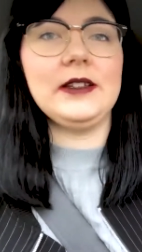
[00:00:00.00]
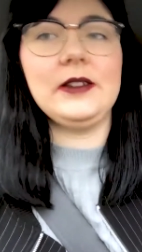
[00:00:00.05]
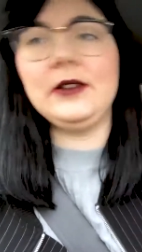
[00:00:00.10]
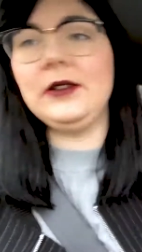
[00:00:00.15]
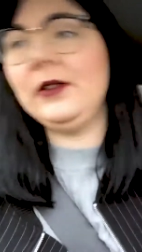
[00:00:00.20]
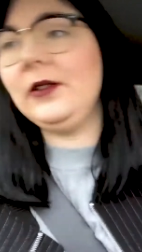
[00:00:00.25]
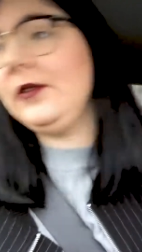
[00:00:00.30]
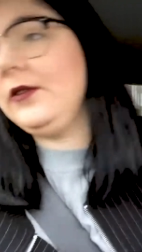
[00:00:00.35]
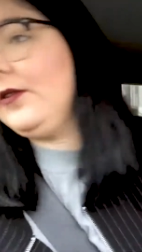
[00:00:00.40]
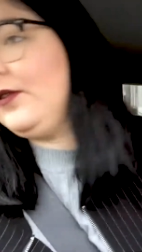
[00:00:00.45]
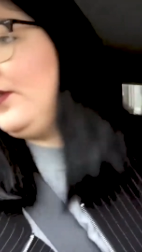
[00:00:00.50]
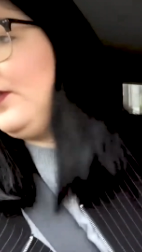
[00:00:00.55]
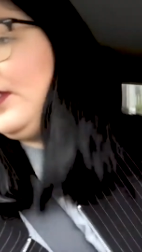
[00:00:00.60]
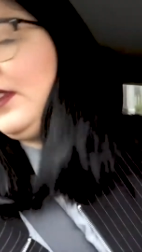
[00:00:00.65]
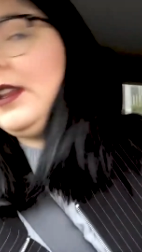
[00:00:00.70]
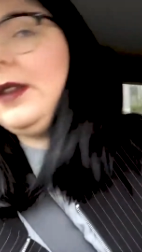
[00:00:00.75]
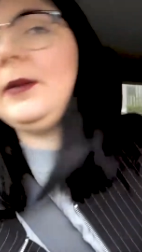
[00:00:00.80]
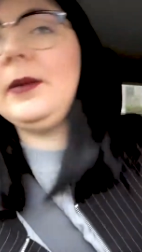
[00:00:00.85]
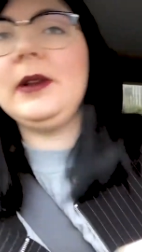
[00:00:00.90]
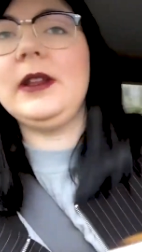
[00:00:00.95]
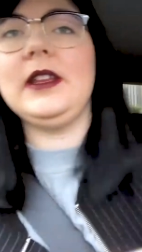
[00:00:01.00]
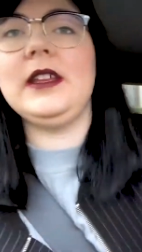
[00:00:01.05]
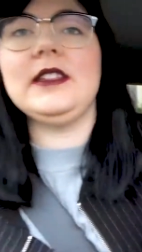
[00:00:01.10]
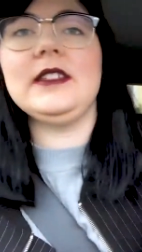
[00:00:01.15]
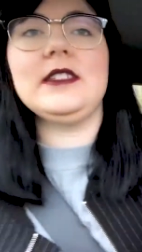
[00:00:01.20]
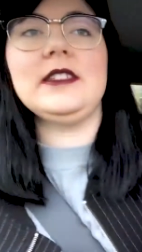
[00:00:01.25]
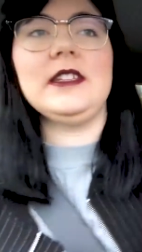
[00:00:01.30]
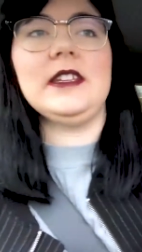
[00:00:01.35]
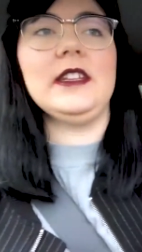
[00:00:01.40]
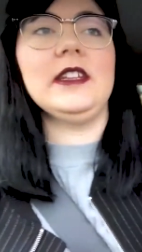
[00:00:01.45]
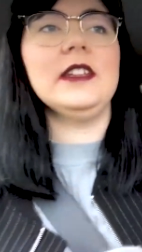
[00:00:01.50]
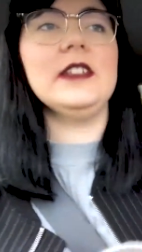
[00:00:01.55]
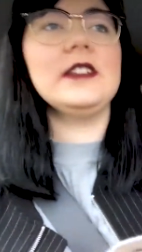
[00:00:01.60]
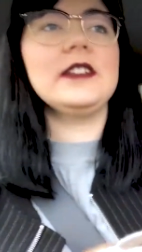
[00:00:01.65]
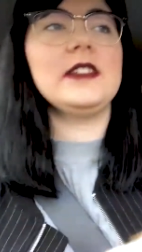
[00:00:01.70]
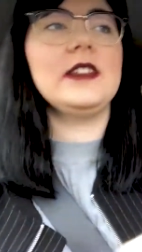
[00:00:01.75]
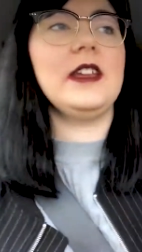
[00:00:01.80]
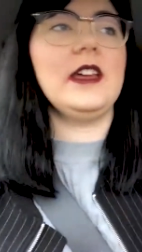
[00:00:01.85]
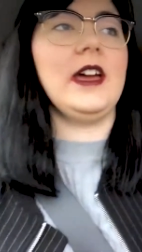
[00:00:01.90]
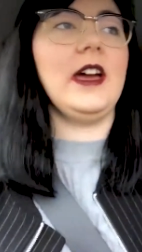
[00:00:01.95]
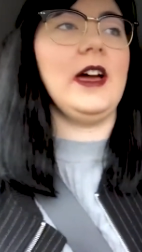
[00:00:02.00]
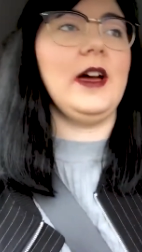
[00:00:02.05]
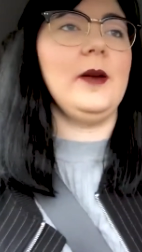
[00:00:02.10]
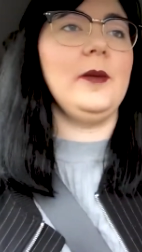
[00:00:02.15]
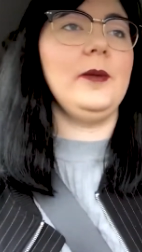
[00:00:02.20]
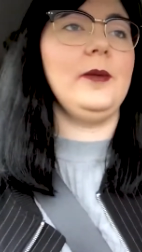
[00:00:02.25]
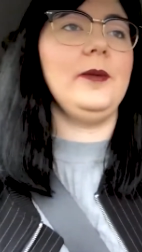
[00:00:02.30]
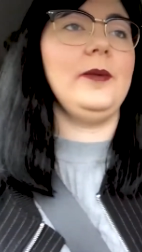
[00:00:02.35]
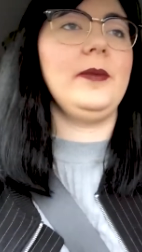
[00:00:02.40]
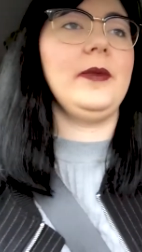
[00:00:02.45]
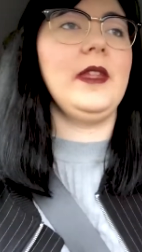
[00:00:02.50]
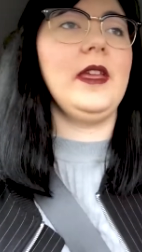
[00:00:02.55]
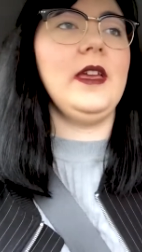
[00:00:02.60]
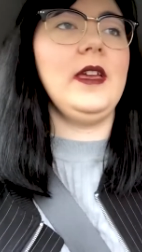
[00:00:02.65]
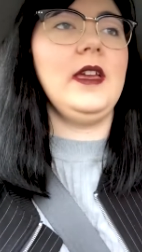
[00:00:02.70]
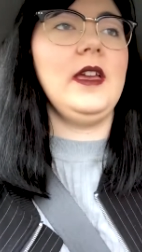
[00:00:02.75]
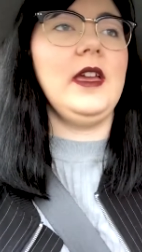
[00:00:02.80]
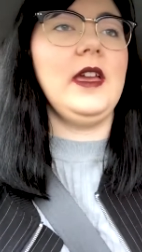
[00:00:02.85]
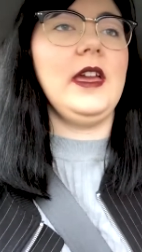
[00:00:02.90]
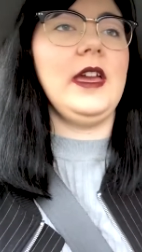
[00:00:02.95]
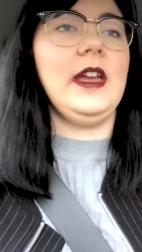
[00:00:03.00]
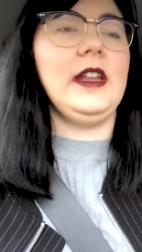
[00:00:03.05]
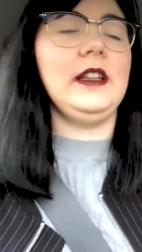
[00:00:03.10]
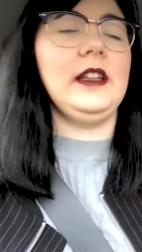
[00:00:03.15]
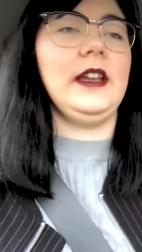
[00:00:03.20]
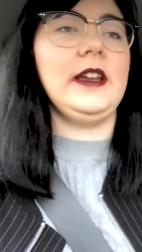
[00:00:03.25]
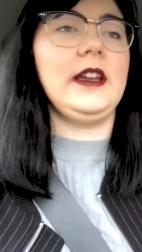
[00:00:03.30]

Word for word: I don't know if anybody has seen it. Um, and